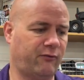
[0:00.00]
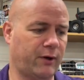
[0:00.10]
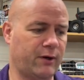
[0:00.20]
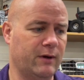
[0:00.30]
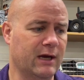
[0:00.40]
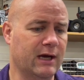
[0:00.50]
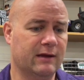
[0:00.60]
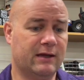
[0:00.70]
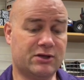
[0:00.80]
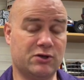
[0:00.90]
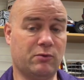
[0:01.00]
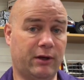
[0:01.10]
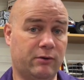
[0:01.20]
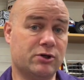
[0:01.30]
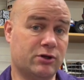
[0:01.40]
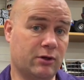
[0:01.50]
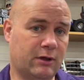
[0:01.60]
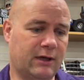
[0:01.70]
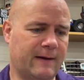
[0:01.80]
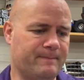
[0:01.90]
for you, this is what you
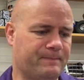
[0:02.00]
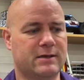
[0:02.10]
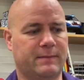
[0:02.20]
should get.